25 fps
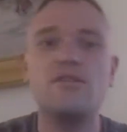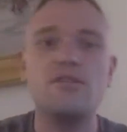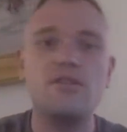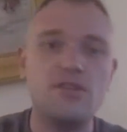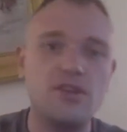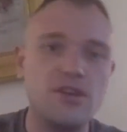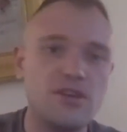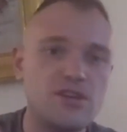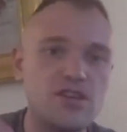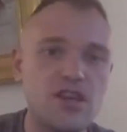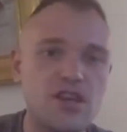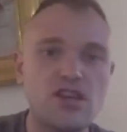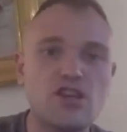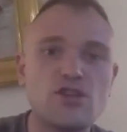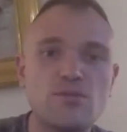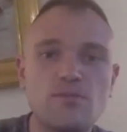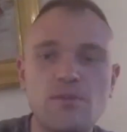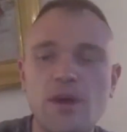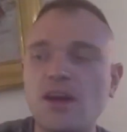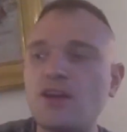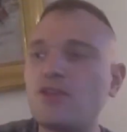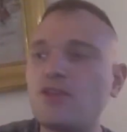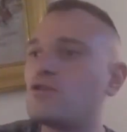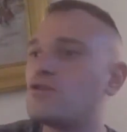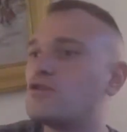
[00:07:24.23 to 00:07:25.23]
the decision
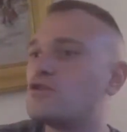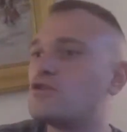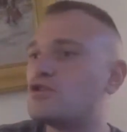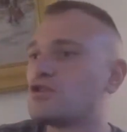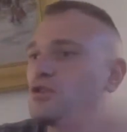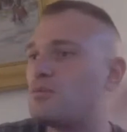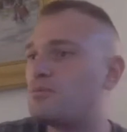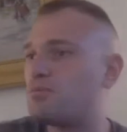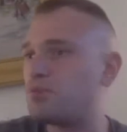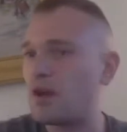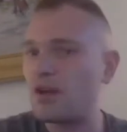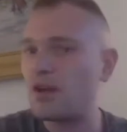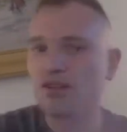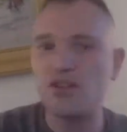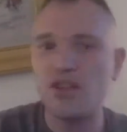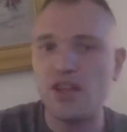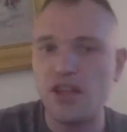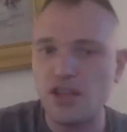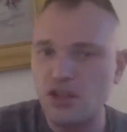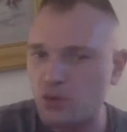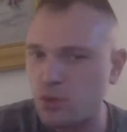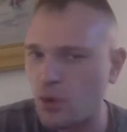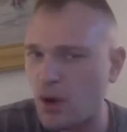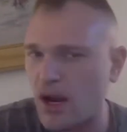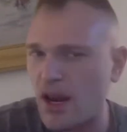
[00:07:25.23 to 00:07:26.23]
makers, the
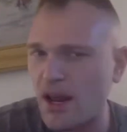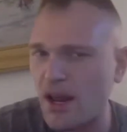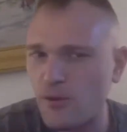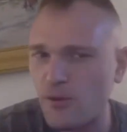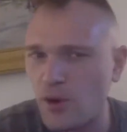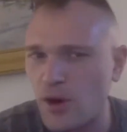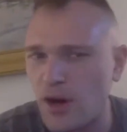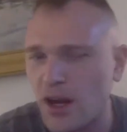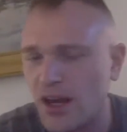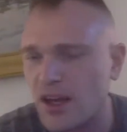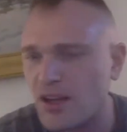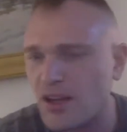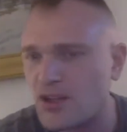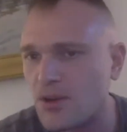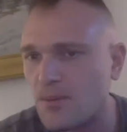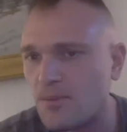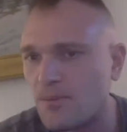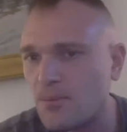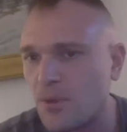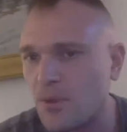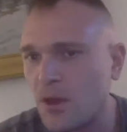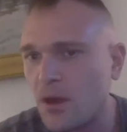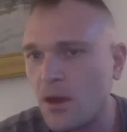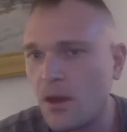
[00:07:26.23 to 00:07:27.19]
presidents, whatever it is.